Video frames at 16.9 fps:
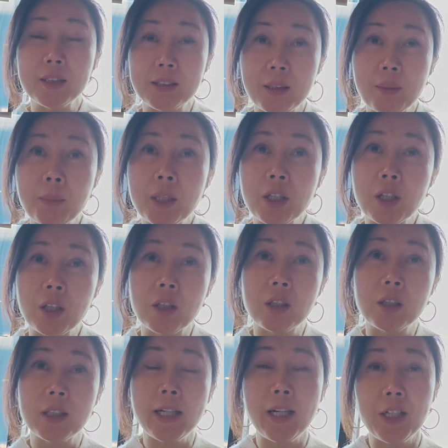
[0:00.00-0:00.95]

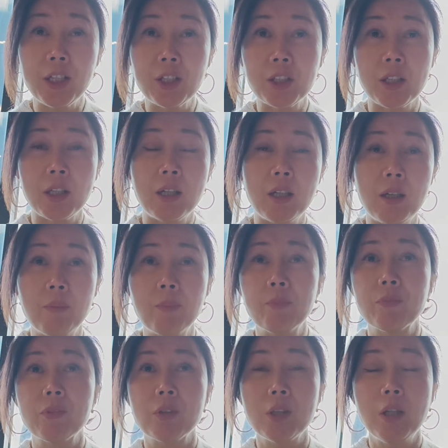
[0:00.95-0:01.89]
similar age
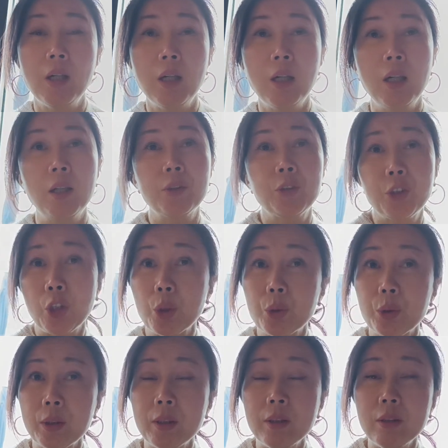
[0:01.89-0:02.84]

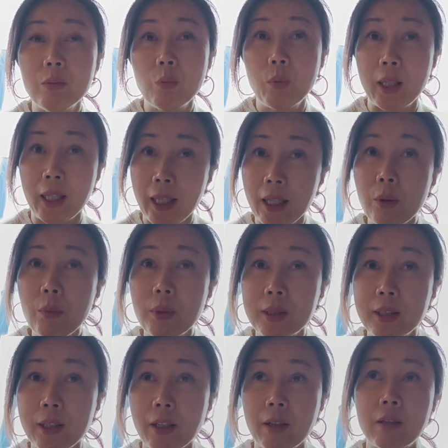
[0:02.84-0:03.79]
children when he
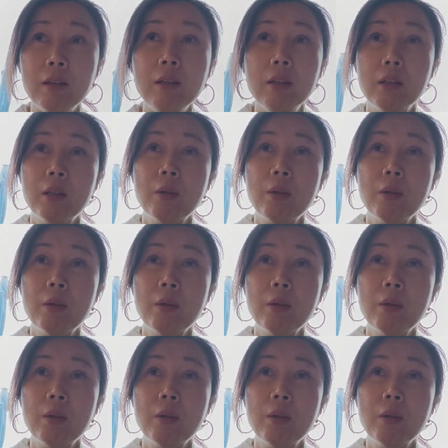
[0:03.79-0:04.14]
was here.